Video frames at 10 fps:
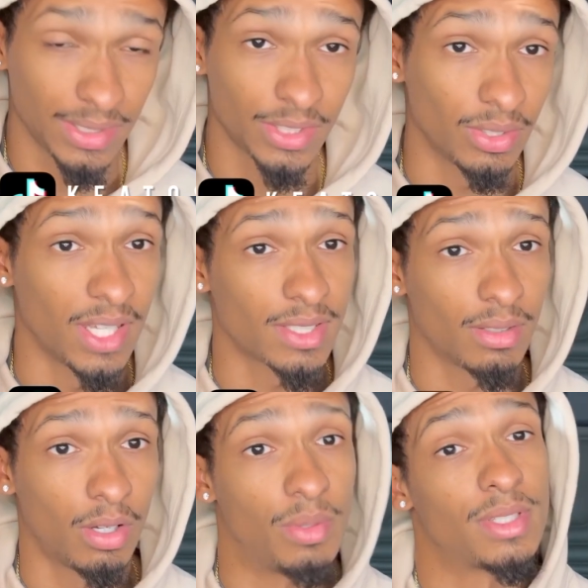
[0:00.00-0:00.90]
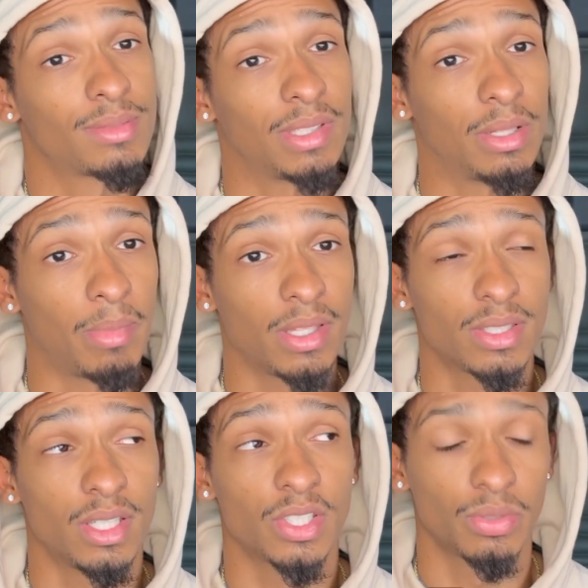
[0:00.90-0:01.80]
so that's always get your maintenance
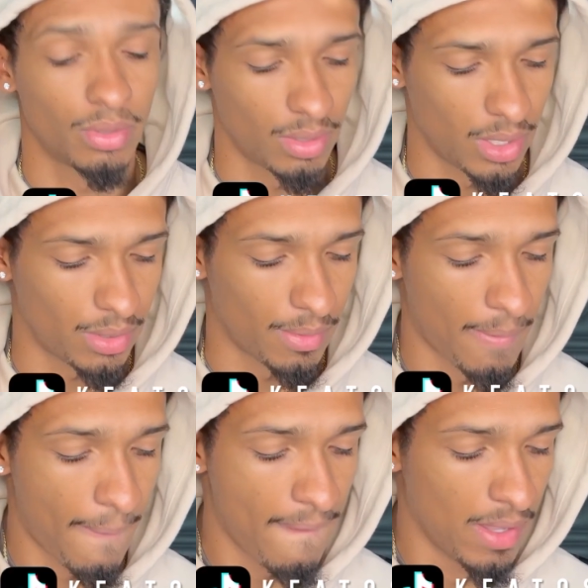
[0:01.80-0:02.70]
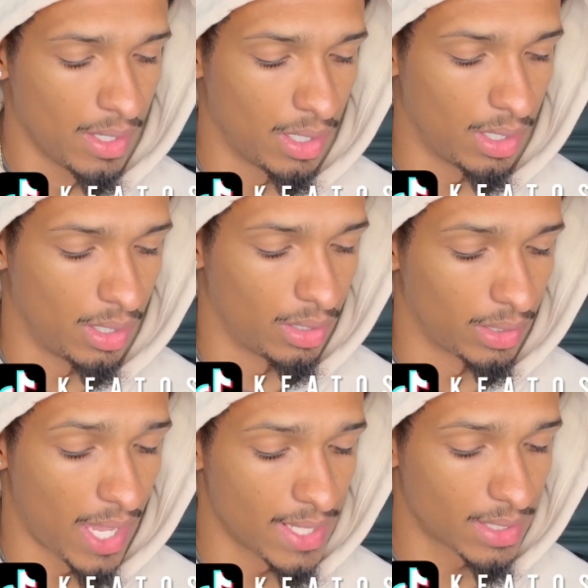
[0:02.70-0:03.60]
done sooner than later.
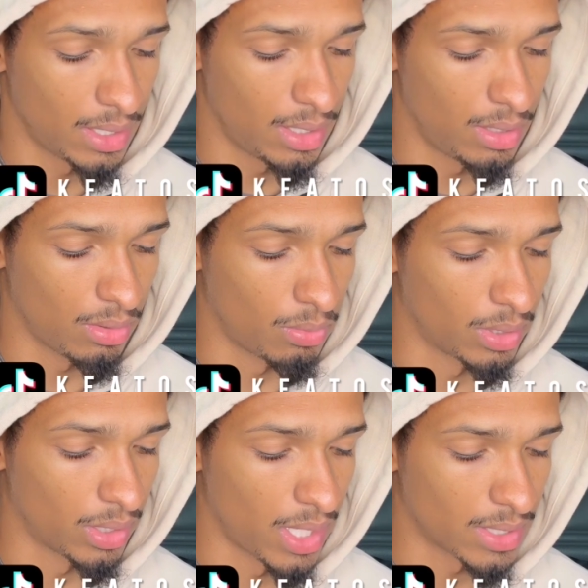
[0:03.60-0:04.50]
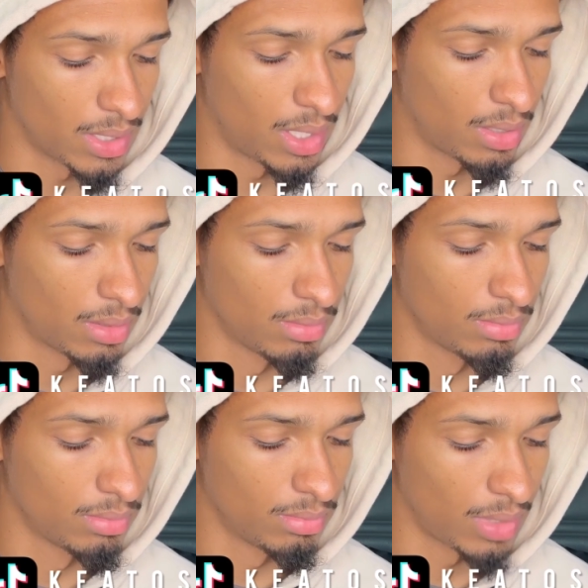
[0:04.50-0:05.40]
Last thing, or one of the
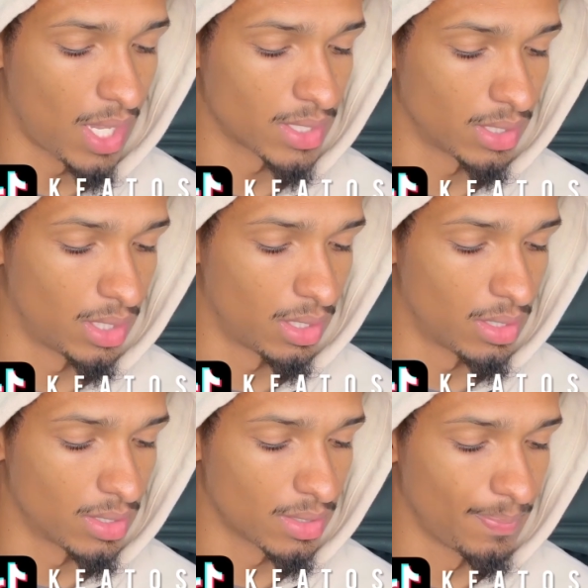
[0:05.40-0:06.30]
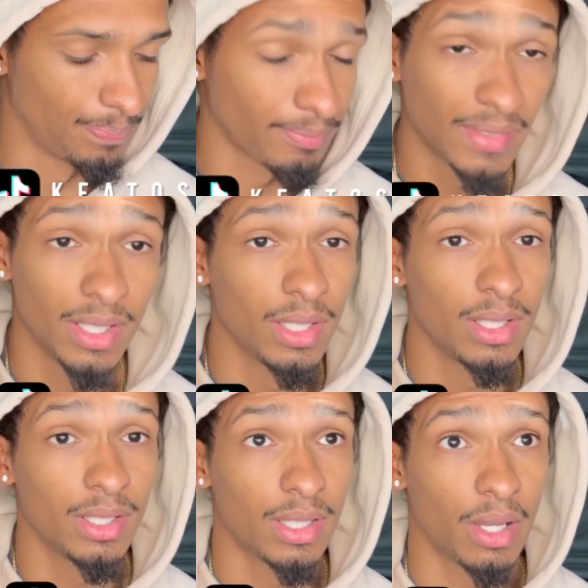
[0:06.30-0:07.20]
last thing is,
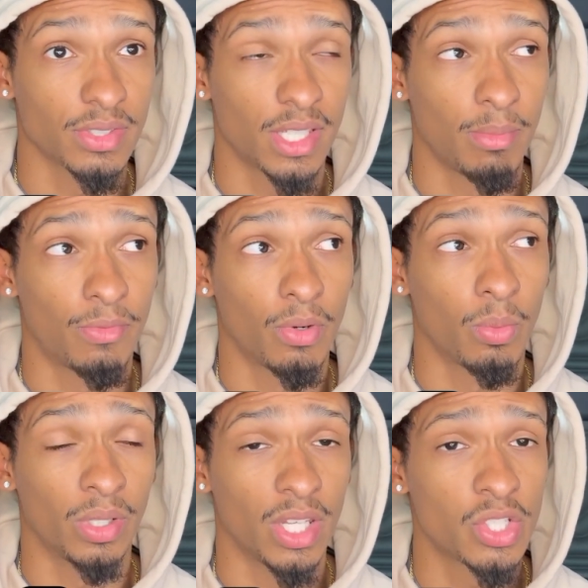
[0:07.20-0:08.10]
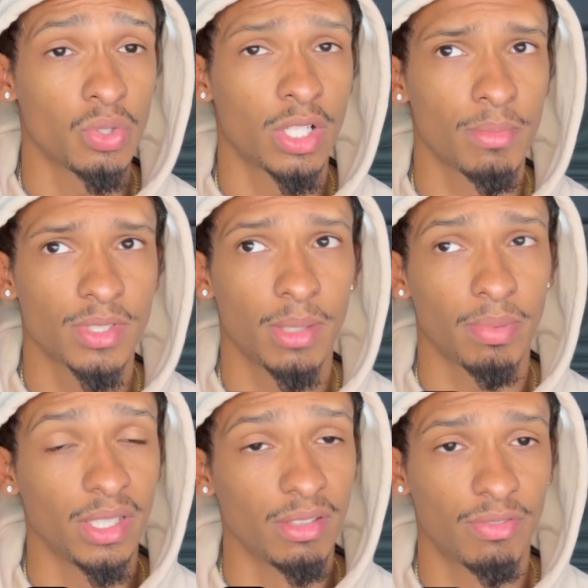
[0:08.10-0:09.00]
like I was saying before, when the issue comes up,
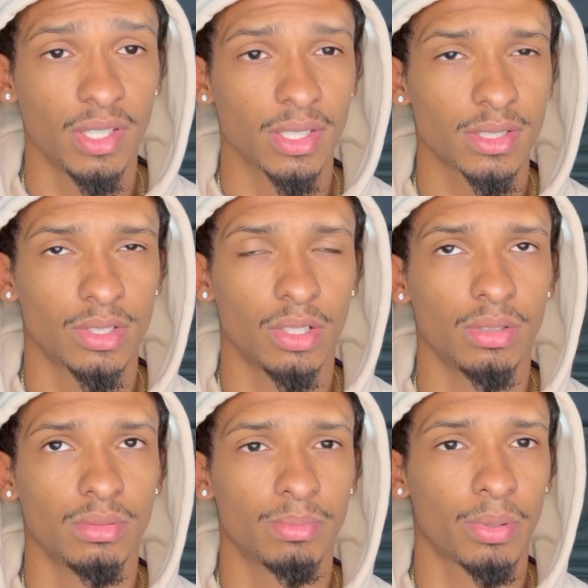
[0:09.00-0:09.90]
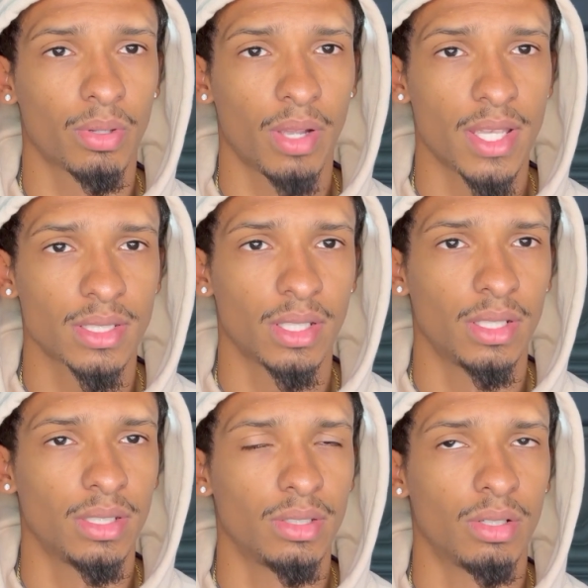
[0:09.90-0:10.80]
get it fixed. Don't procrastinate
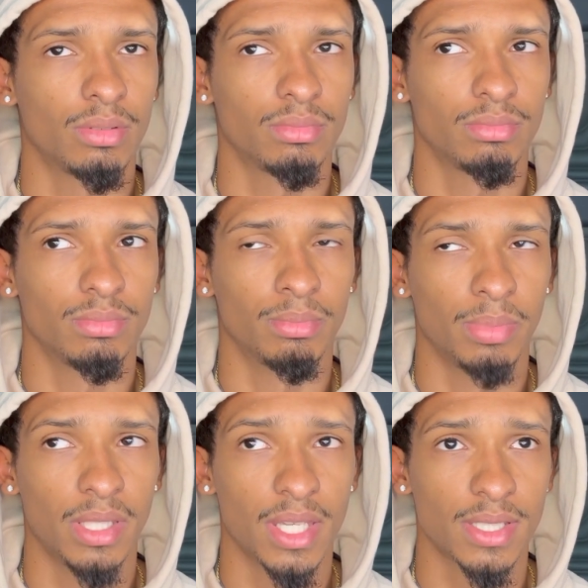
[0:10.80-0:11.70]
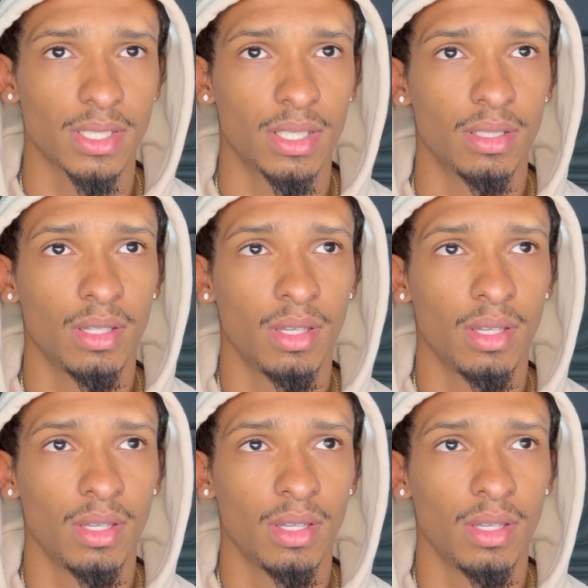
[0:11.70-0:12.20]
it. Don't BS it.